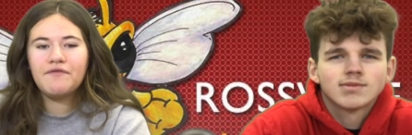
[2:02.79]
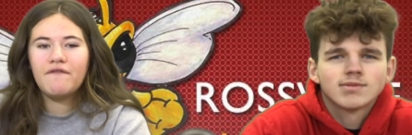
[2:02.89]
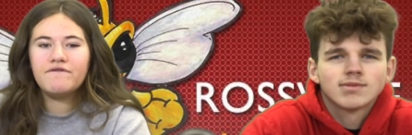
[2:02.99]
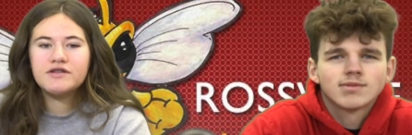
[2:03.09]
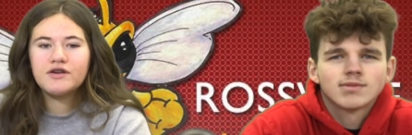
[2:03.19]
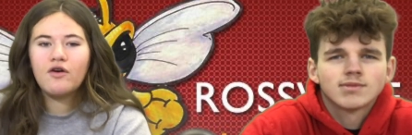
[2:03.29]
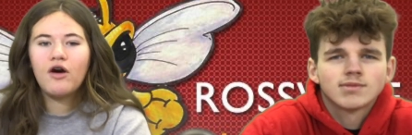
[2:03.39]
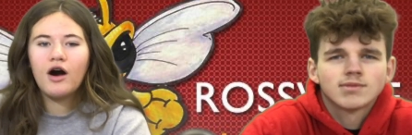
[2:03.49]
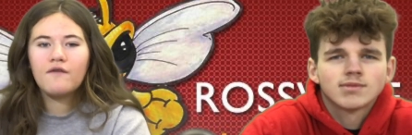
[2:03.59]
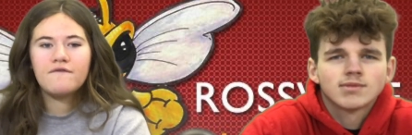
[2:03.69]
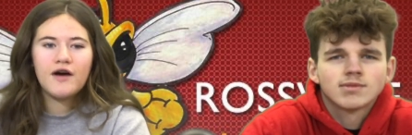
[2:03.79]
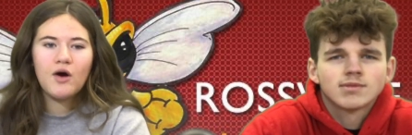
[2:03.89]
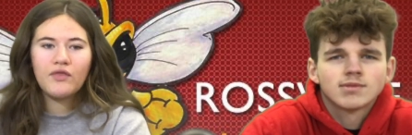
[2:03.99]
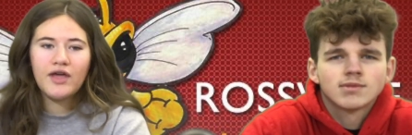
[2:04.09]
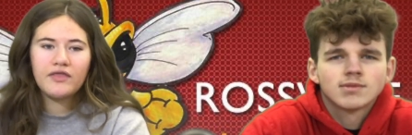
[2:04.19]
Speaker 1: have a physical on
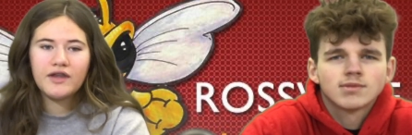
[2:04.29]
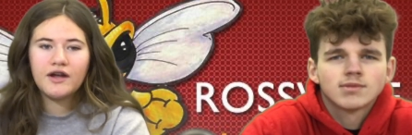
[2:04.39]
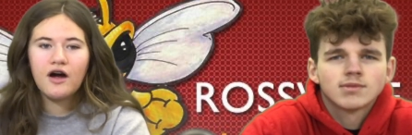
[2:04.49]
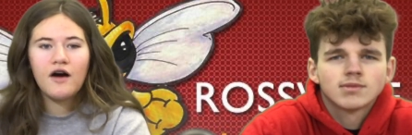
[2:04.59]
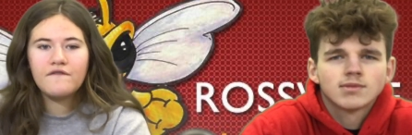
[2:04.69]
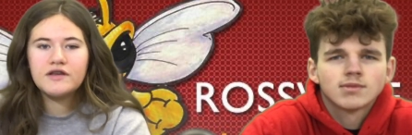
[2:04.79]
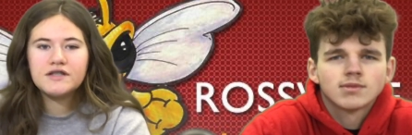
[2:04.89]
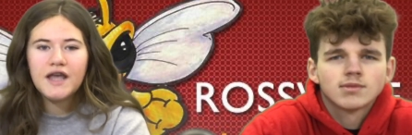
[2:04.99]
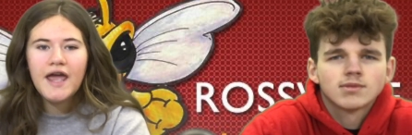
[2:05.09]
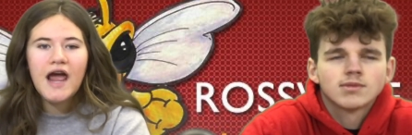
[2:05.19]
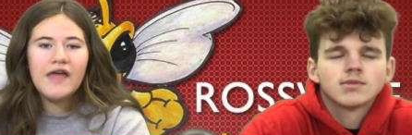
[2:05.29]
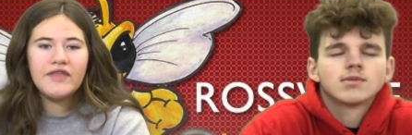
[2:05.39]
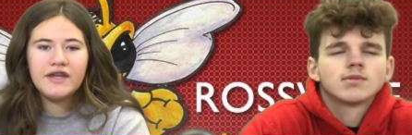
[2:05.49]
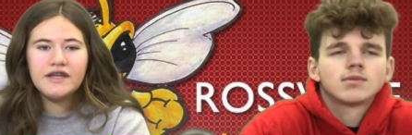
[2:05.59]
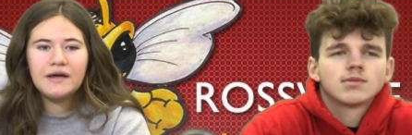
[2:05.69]
file with the athletic office,
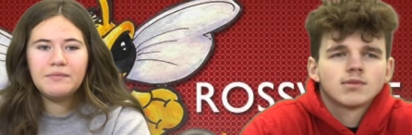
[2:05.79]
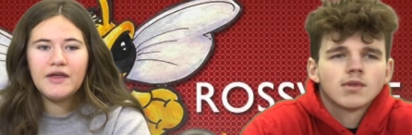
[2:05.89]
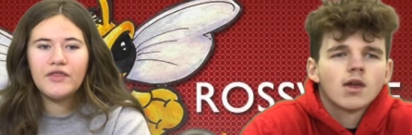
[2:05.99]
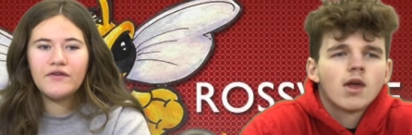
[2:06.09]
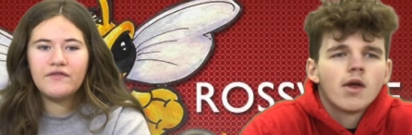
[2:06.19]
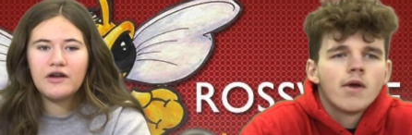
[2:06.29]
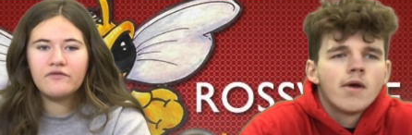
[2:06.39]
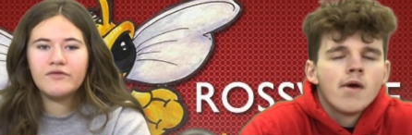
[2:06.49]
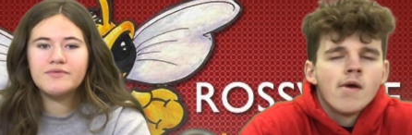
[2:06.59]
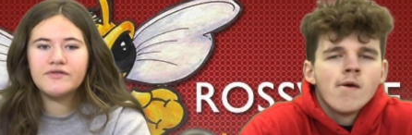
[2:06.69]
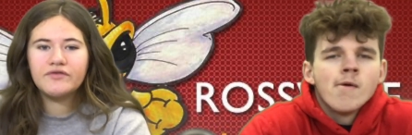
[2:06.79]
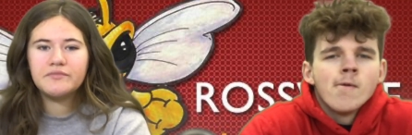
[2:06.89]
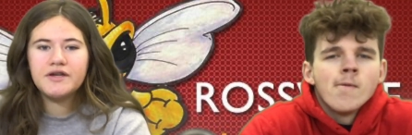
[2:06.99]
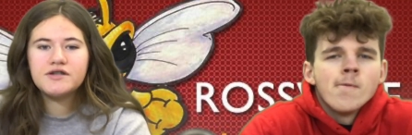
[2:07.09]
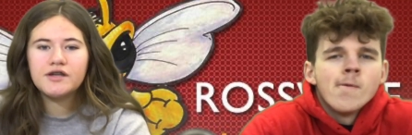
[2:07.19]
and they need to update their Final Forms
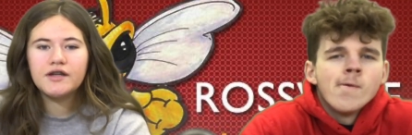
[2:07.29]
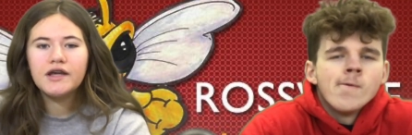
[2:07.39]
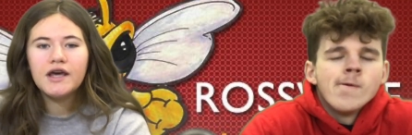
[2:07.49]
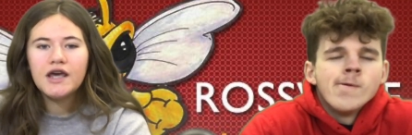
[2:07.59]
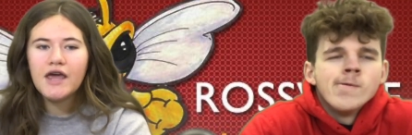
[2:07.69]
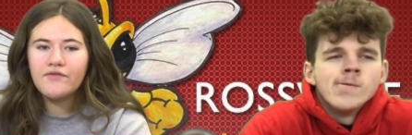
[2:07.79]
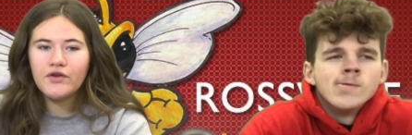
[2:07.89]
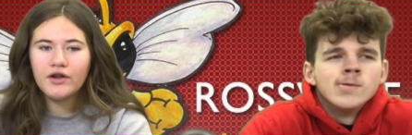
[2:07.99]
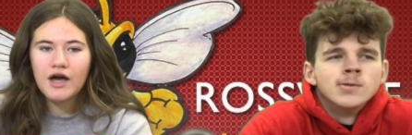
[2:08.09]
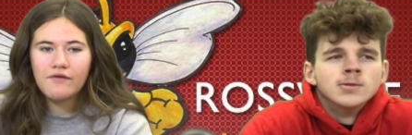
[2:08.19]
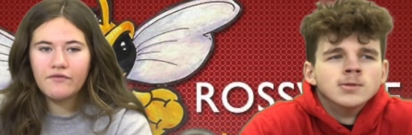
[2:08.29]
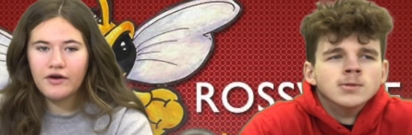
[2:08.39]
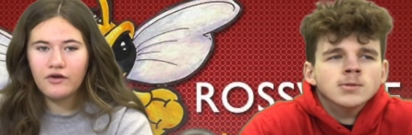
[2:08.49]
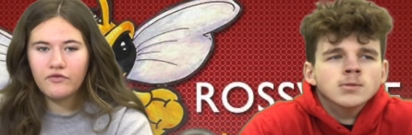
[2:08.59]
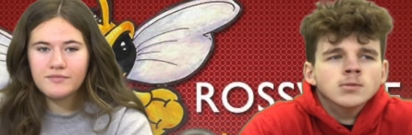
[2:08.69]
information. If you do not have a
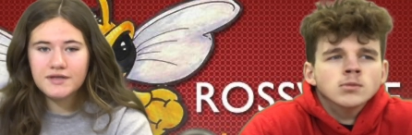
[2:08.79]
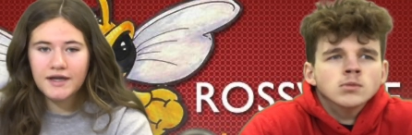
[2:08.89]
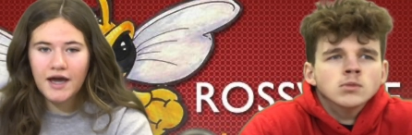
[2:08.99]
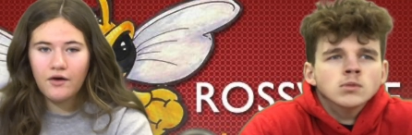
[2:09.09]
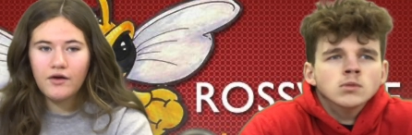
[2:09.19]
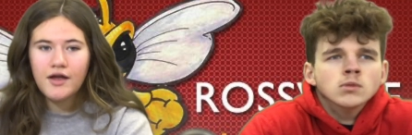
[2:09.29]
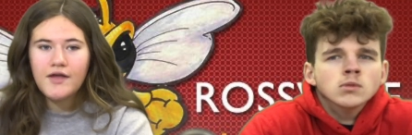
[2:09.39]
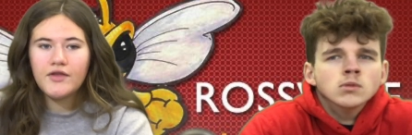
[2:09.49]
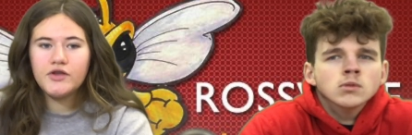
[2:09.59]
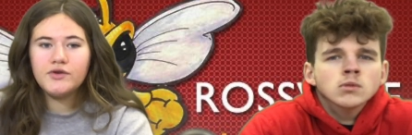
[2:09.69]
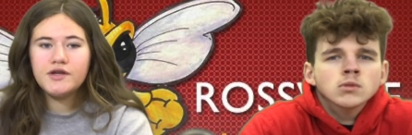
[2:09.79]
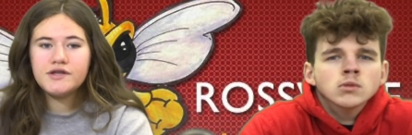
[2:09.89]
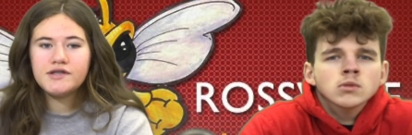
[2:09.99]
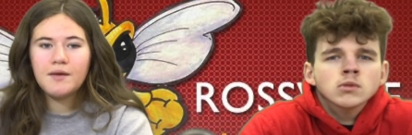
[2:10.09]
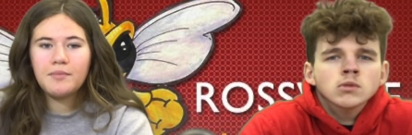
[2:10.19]
Final Forms account, then you need
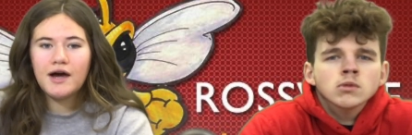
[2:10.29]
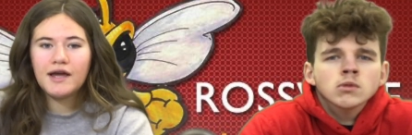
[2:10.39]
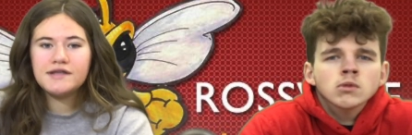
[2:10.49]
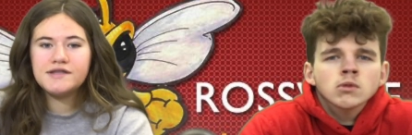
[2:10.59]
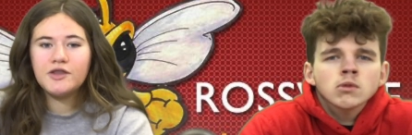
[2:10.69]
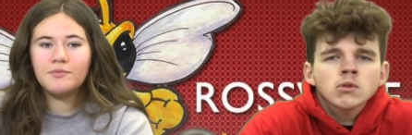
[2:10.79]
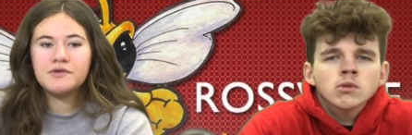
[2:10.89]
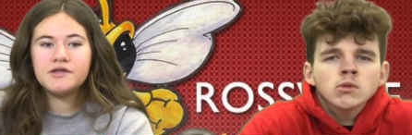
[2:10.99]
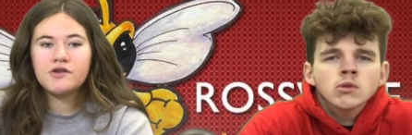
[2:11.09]
to stop by and see either Mrs.